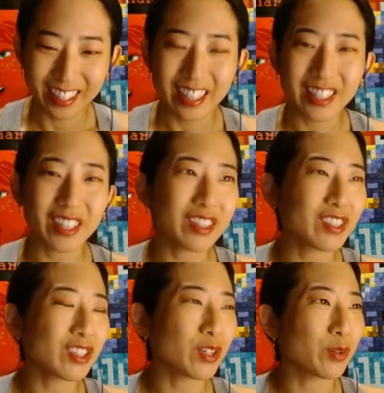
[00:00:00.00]

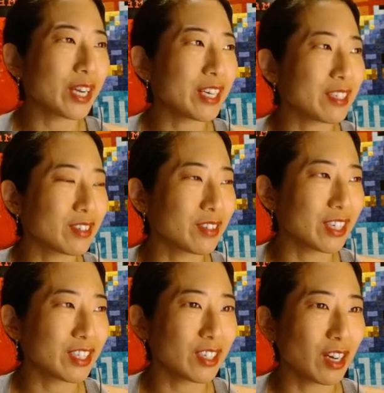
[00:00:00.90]
There's a great
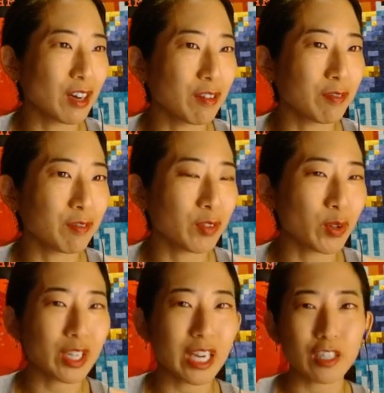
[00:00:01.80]
tradition of
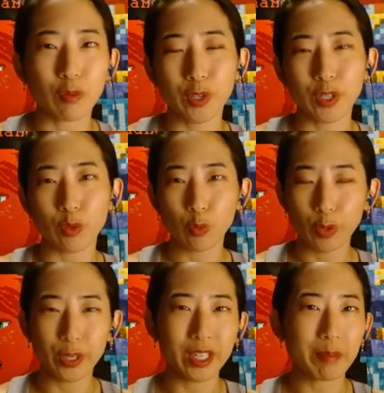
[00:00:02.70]
those kinds of weird
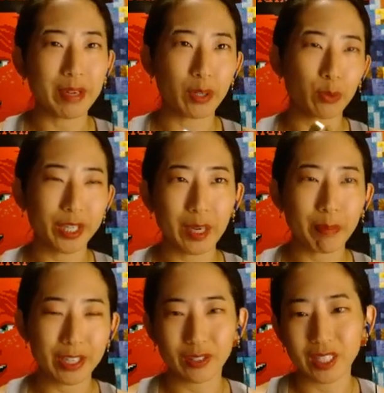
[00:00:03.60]
wood and metal ring
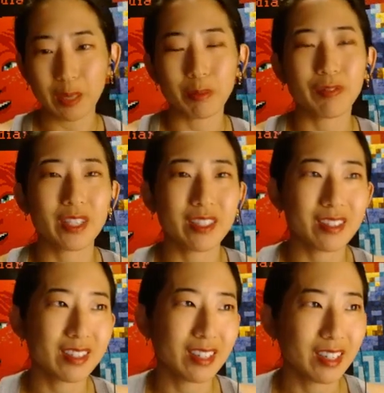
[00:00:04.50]
puzzle type of things,